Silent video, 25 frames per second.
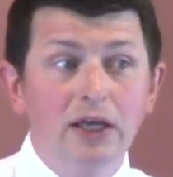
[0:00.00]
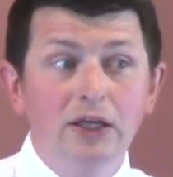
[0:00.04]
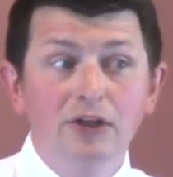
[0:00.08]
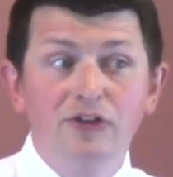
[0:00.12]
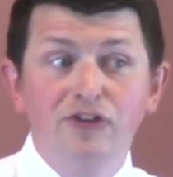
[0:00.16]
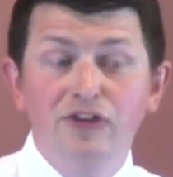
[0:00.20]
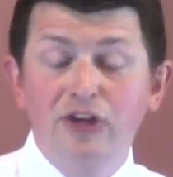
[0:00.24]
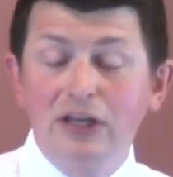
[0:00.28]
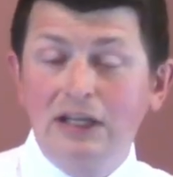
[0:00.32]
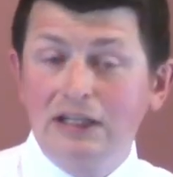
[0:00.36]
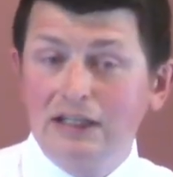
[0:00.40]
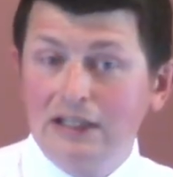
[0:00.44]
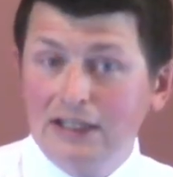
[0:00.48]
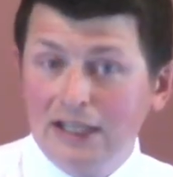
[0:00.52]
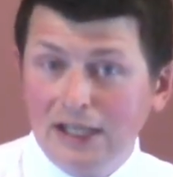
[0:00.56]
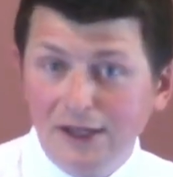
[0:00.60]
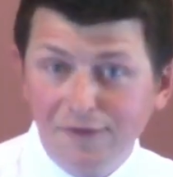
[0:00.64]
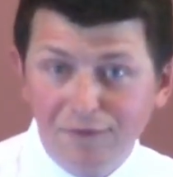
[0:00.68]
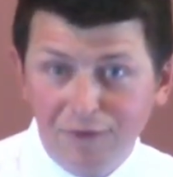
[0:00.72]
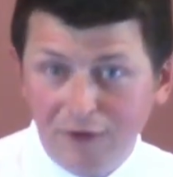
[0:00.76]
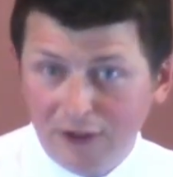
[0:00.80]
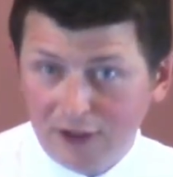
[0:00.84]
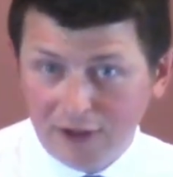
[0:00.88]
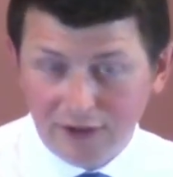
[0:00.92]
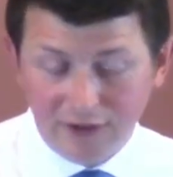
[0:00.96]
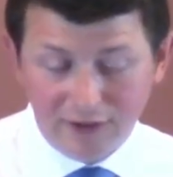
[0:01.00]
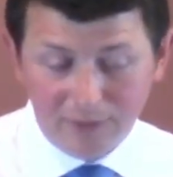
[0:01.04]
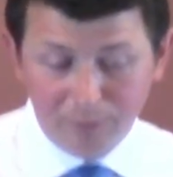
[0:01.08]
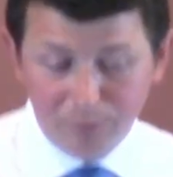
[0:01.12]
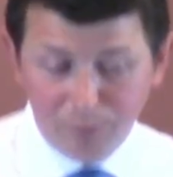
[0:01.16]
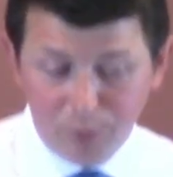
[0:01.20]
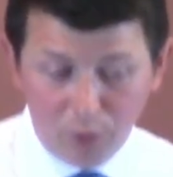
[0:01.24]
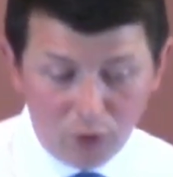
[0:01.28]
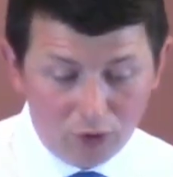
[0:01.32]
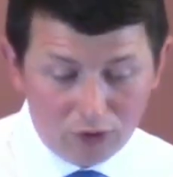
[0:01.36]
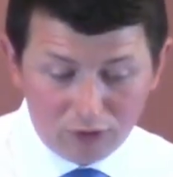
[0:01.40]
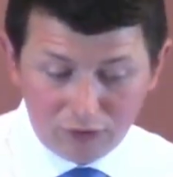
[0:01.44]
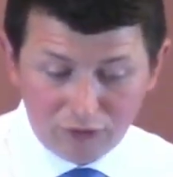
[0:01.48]

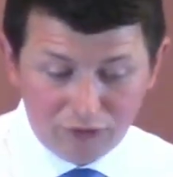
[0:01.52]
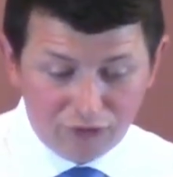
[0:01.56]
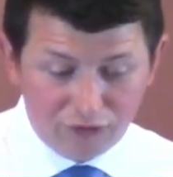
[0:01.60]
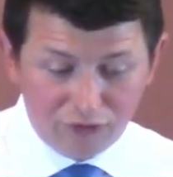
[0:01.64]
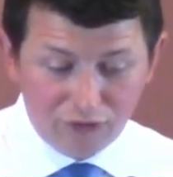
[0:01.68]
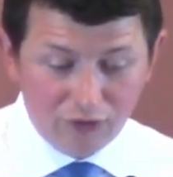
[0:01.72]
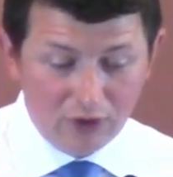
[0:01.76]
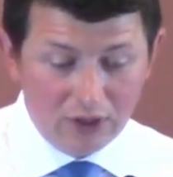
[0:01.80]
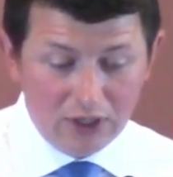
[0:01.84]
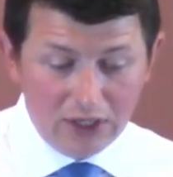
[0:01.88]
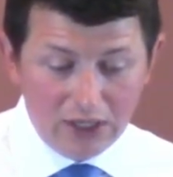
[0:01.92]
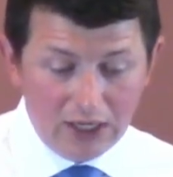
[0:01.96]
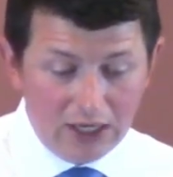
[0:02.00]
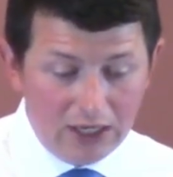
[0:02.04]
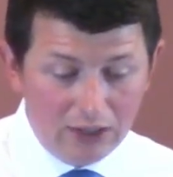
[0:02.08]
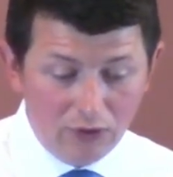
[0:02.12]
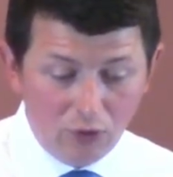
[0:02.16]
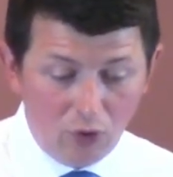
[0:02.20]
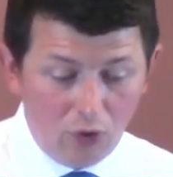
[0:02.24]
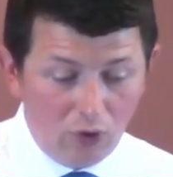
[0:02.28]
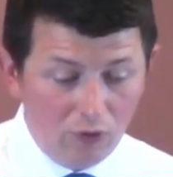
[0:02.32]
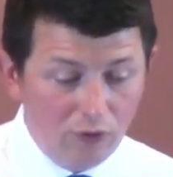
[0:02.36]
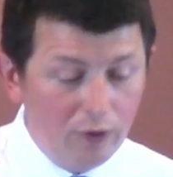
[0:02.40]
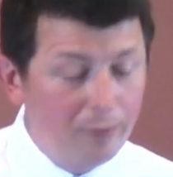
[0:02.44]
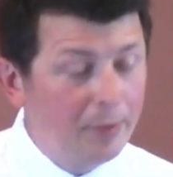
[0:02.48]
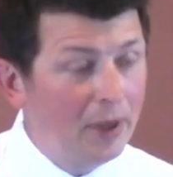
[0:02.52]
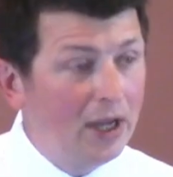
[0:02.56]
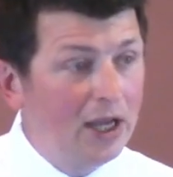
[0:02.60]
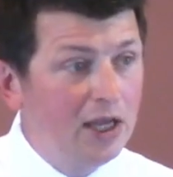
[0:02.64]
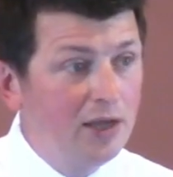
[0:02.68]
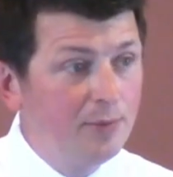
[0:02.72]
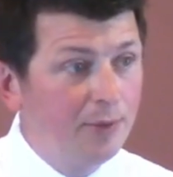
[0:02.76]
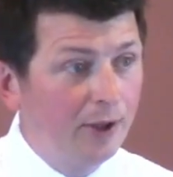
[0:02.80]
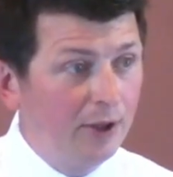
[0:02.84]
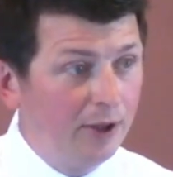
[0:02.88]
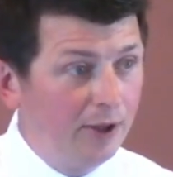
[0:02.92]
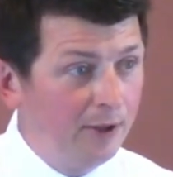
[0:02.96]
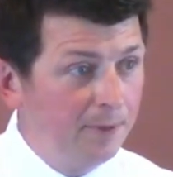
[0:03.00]
significant books in all the
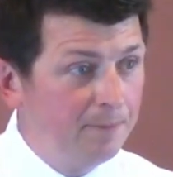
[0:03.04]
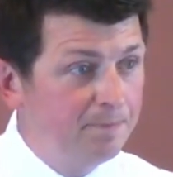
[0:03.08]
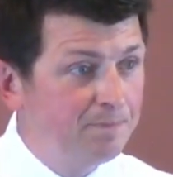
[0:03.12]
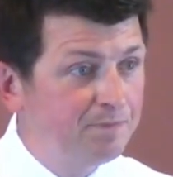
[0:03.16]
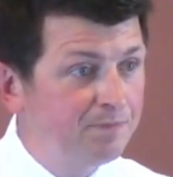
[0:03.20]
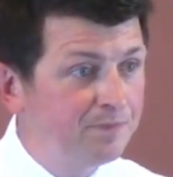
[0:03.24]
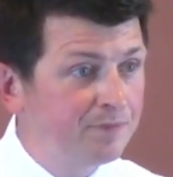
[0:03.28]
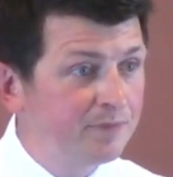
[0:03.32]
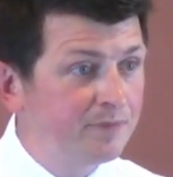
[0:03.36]
Bible.